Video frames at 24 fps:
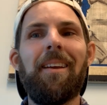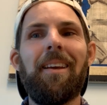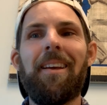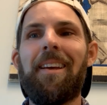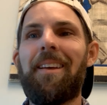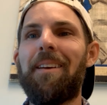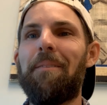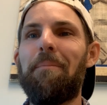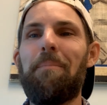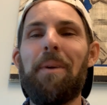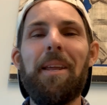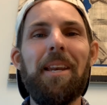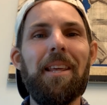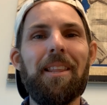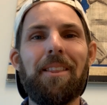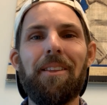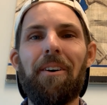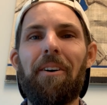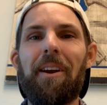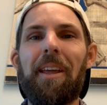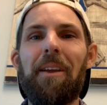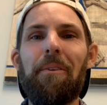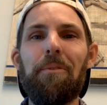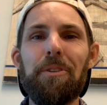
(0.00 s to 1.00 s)
many
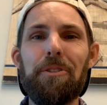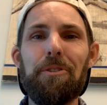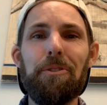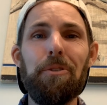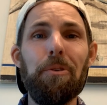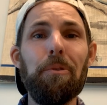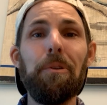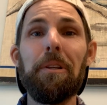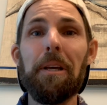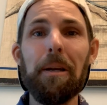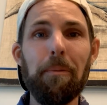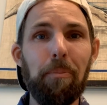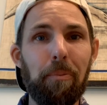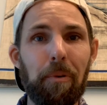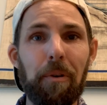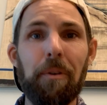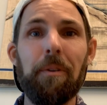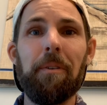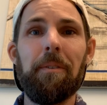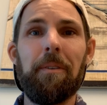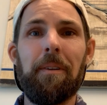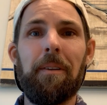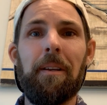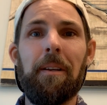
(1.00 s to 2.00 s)
thought he was too liberal.
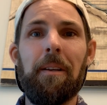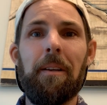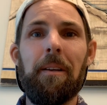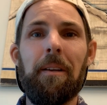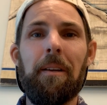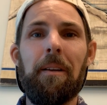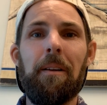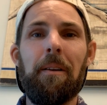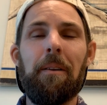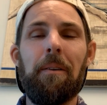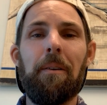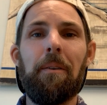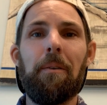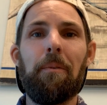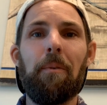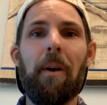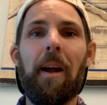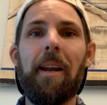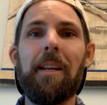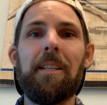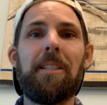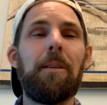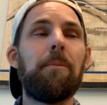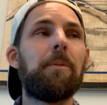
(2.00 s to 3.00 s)

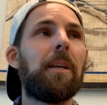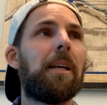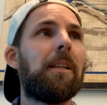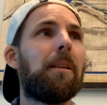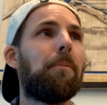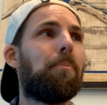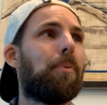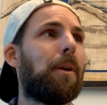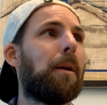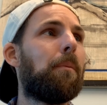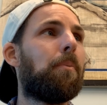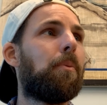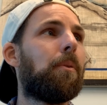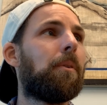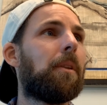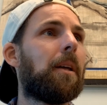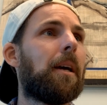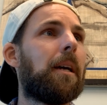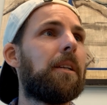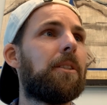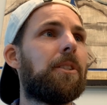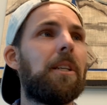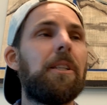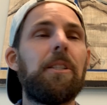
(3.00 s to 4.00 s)
Right? It seems like the people
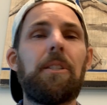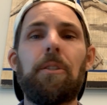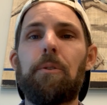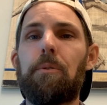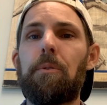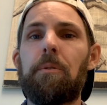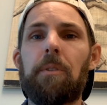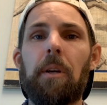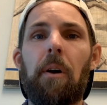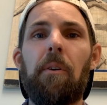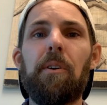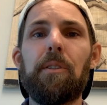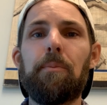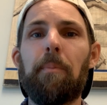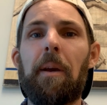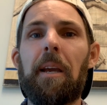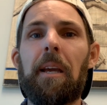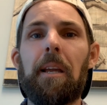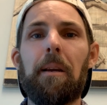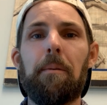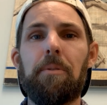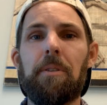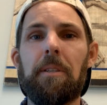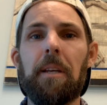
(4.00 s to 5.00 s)
that Jesus was always
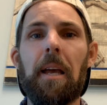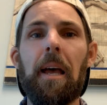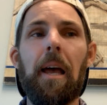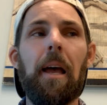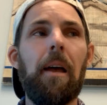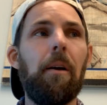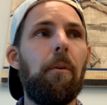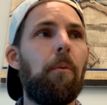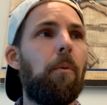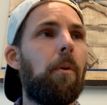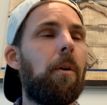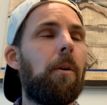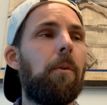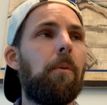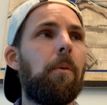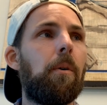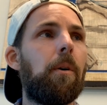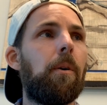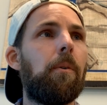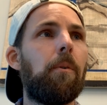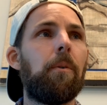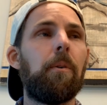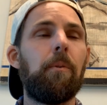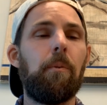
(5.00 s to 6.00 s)
making upset
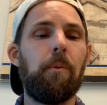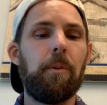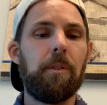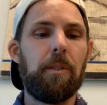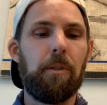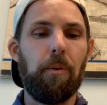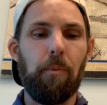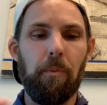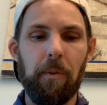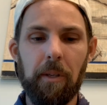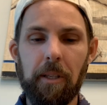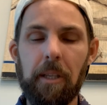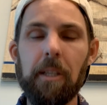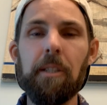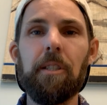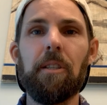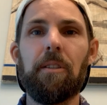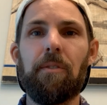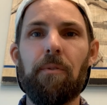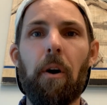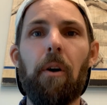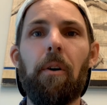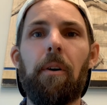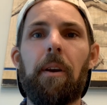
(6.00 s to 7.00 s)
was the religious
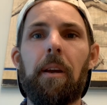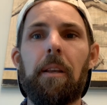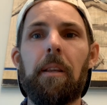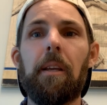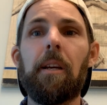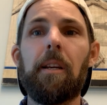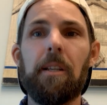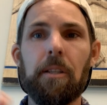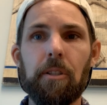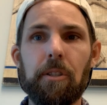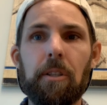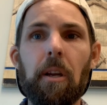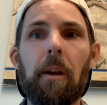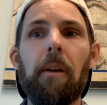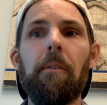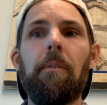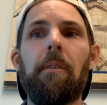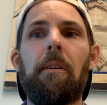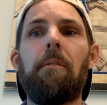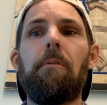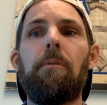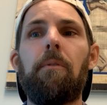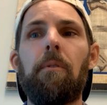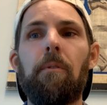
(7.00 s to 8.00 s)
folk and the
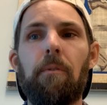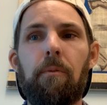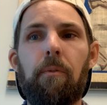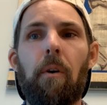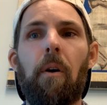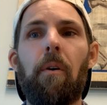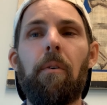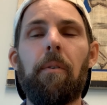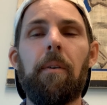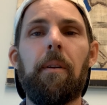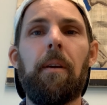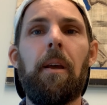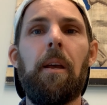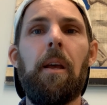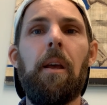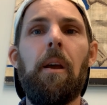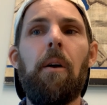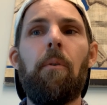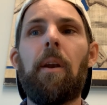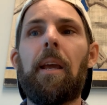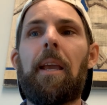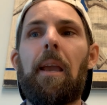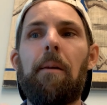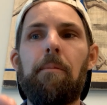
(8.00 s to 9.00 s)
conservative folk.
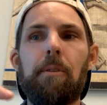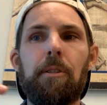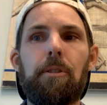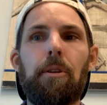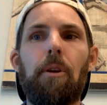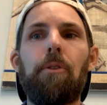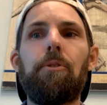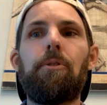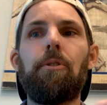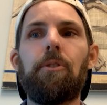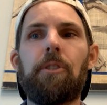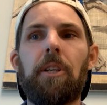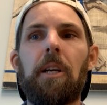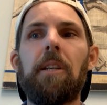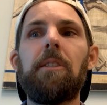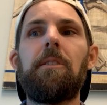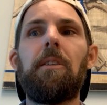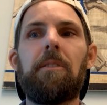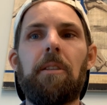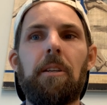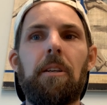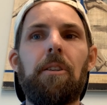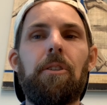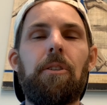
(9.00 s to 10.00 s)
When it came to social
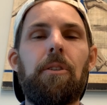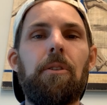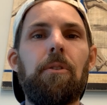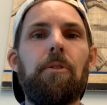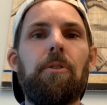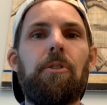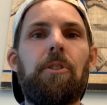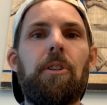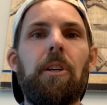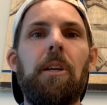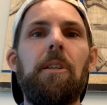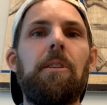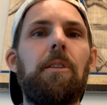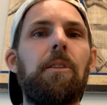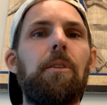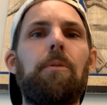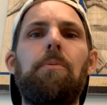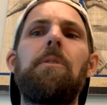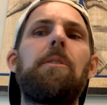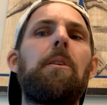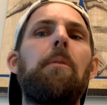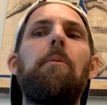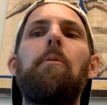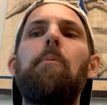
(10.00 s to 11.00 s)
justice issues, Jesus
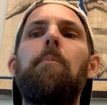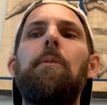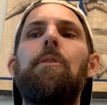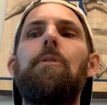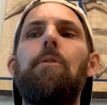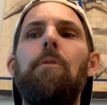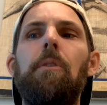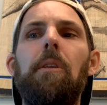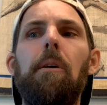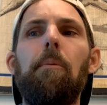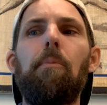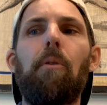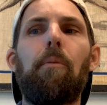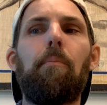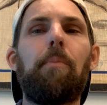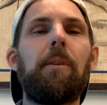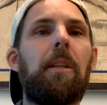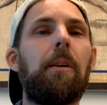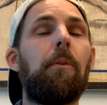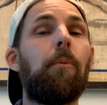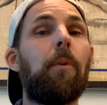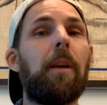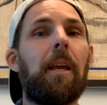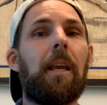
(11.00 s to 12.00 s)
was deemed to be too liberal. But
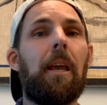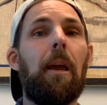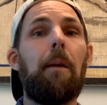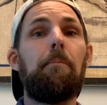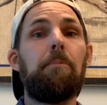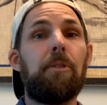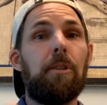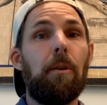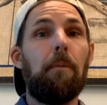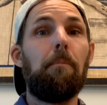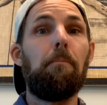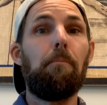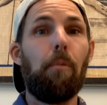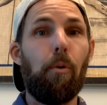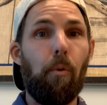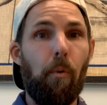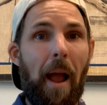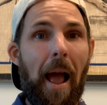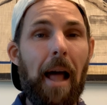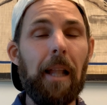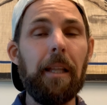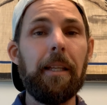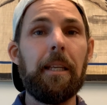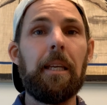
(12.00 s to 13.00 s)
then when it came to
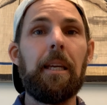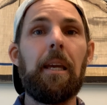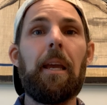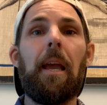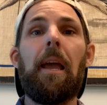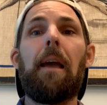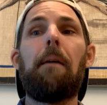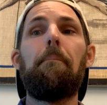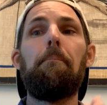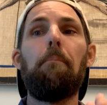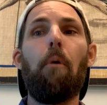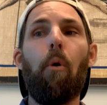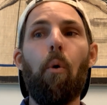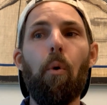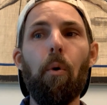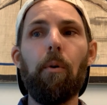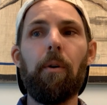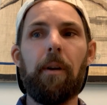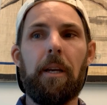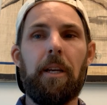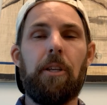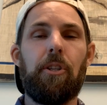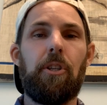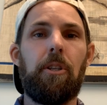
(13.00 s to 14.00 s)
morality and
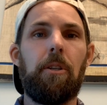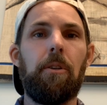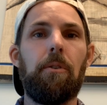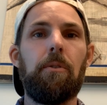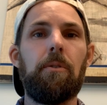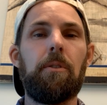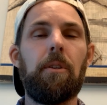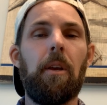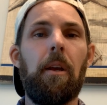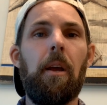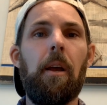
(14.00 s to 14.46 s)
moral issues,